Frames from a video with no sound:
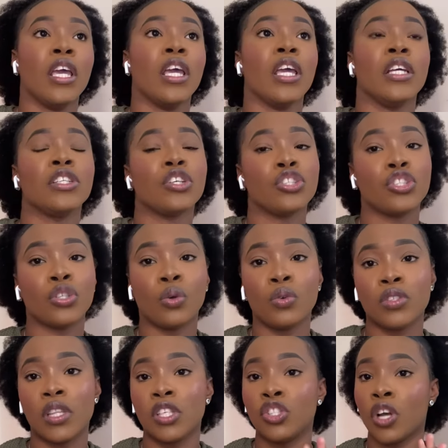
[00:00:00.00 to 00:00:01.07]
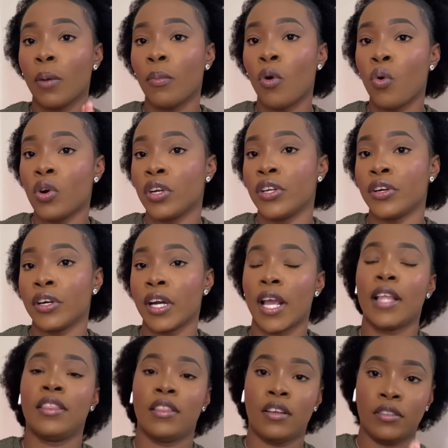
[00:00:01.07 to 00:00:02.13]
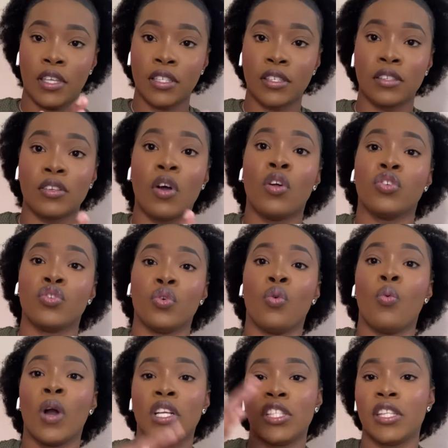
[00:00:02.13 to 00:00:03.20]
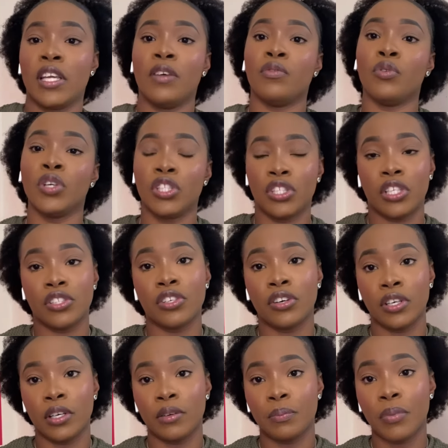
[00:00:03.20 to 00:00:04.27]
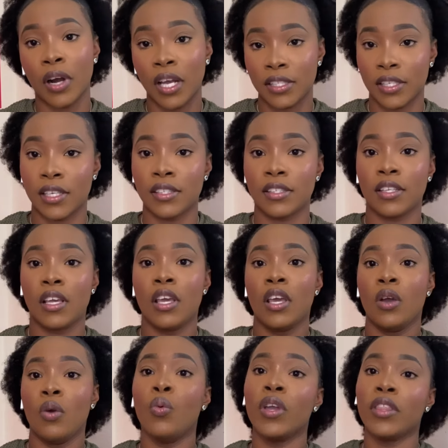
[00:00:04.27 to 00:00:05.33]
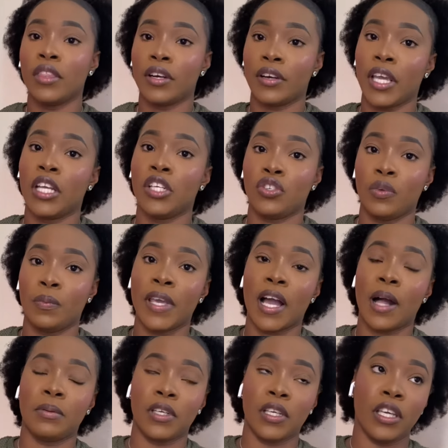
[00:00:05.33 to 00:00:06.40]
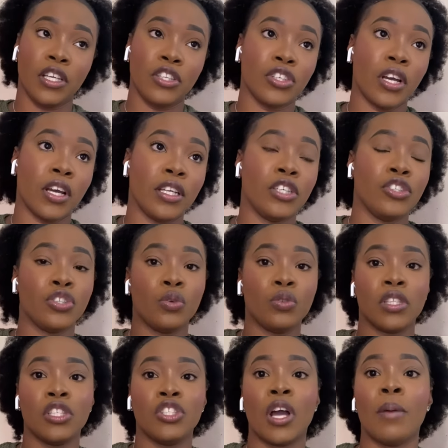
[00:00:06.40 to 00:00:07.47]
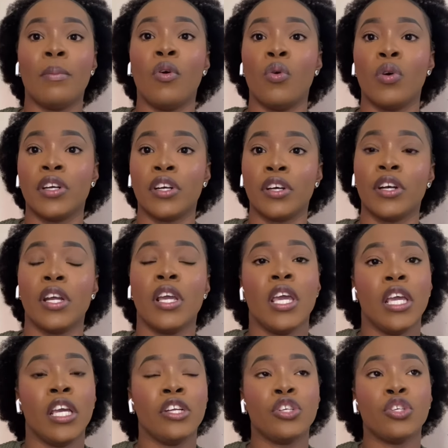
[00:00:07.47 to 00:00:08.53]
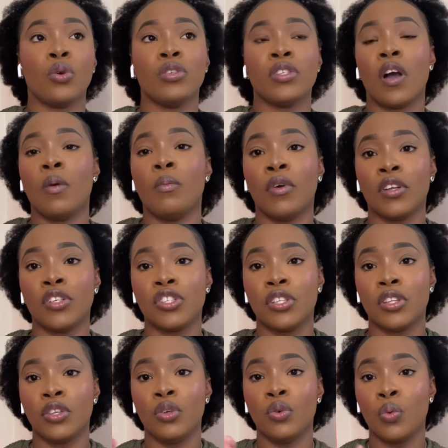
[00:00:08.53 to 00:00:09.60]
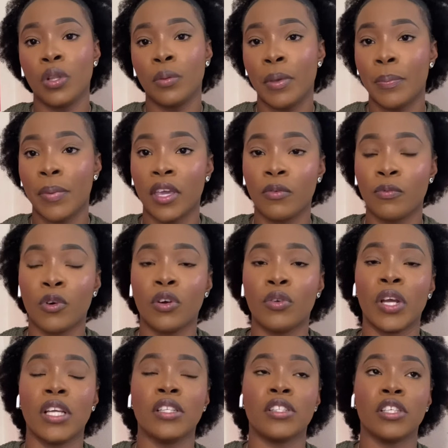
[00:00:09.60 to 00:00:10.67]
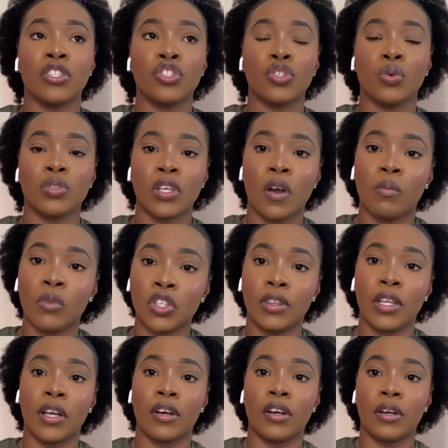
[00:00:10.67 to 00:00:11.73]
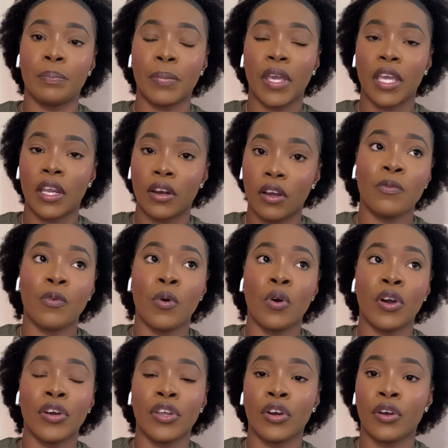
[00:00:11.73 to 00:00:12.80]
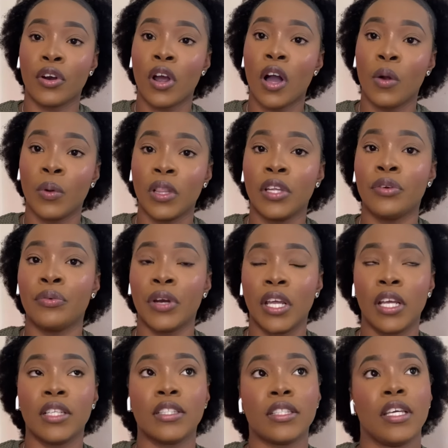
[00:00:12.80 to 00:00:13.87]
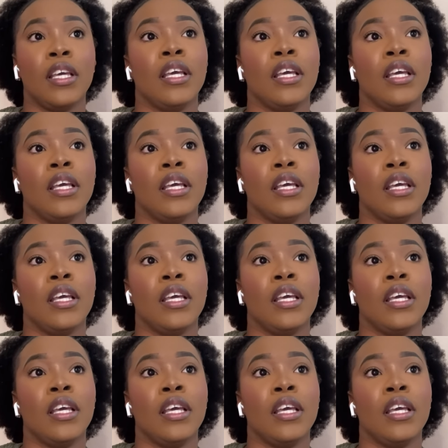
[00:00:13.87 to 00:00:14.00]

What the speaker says: It shows the job order, and this is also once they have reached a certain process with their H2B application. It shows the job order, it shows how much you will be paying for rent, it shows how much they're paying for your hourly rate.